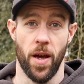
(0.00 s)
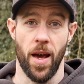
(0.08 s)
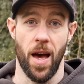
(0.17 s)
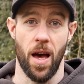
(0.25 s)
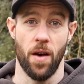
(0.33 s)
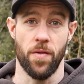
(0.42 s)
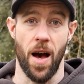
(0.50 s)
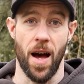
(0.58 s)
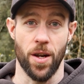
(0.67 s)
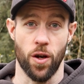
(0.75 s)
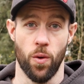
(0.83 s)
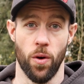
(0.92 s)
they have
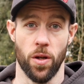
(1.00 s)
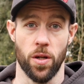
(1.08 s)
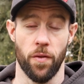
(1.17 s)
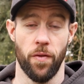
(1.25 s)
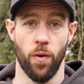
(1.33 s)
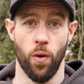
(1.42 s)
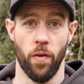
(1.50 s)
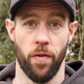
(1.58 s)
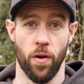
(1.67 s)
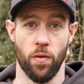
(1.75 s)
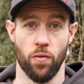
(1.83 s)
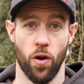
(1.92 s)
adequate
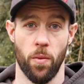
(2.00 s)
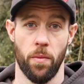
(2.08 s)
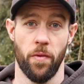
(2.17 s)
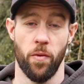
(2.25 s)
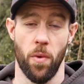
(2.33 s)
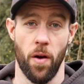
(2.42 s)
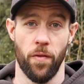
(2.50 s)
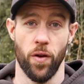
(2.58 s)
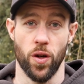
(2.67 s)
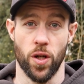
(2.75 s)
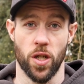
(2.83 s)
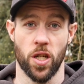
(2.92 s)
forefoot room for my
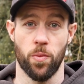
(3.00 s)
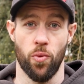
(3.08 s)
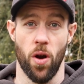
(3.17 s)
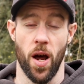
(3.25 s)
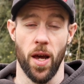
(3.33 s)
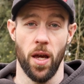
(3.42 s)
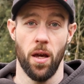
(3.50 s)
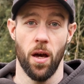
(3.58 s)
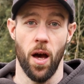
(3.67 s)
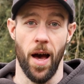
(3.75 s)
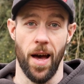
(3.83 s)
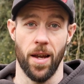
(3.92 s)
foot to spray
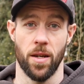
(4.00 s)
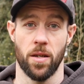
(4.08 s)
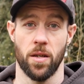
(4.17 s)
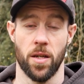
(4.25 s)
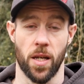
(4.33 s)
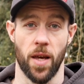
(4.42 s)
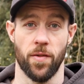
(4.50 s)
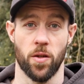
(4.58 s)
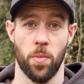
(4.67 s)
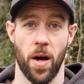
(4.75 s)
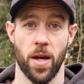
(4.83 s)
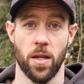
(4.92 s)
and to give
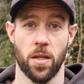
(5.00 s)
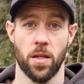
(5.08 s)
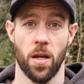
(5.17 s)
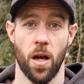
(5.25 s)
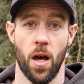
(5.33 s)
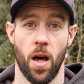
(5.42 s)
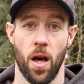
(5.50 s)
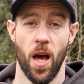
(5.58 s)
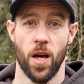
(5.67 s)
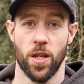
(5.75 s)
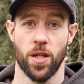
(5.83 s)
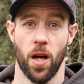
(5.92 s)
space.
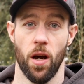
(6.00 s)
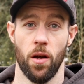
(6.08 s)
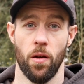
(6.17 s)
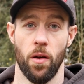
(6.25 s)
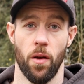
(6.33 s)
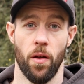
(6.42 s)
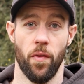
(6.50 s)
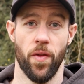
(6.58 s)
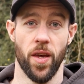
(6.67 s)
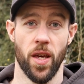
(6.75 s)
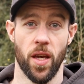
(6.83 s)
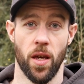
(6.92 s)
So
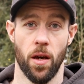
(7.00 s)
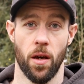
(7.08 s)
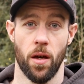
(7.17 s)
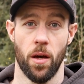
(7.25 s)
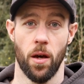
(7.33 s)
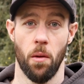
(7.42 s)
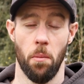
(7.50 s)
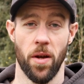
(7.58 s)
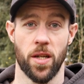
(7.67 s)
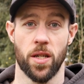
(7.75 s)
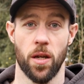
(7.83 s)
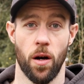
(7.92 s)
the
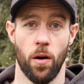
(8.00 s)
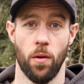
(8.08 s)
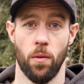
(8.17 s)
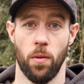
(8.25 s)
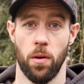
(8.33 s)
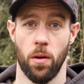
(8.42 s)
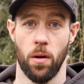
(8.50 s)
midsole,